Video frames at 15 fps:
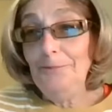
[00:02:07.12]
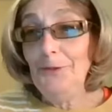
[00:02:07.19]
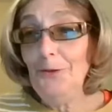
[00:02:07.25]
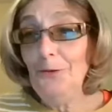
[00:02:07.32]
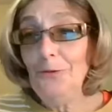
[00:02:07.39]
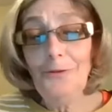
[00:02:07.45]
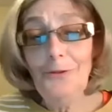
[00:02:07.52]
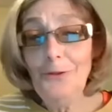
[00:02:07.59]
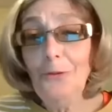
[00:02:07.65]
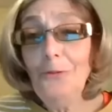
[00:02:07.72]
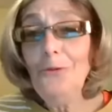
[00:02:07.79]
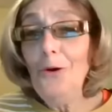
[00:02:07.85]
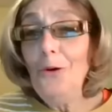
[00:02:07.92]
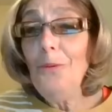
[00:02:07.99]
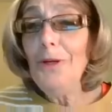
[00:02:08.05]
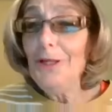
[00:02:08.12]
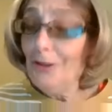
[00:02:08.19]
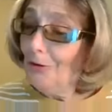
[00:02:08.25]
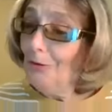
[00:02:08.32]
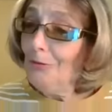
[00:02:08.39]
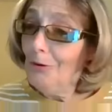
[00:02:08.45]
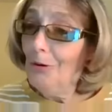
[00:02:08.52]
you know, you don't know what
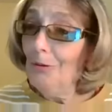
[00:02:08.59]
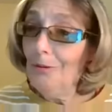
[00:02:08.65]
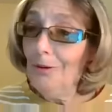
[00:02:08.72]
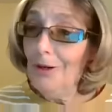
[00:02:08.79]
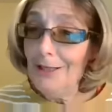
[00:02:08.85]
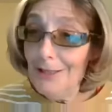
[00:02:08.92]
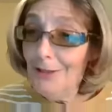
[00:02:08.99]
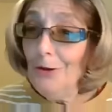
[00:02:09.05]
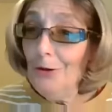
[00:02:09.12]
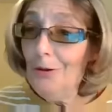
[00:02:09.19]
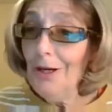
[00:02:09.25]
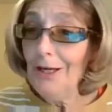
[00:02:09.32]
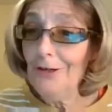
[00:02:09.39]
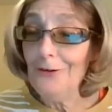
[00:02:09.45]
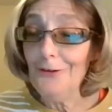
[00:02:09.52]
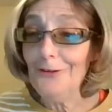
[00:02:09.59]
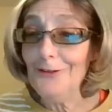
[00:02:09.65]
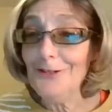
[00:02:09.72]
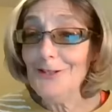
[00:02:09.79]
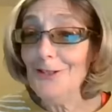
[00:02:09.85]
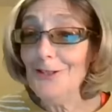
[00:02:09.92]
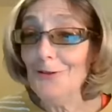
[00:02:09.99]
you don't know. I didn't know I had
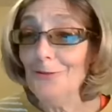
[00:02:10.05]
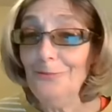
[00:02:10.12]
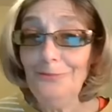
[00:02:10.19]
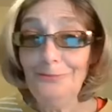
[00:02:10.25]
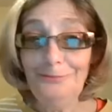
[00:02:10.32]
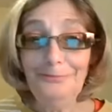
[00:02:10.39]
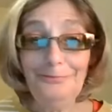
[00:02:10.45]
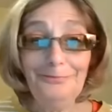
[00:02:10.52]
Irlen syndrome.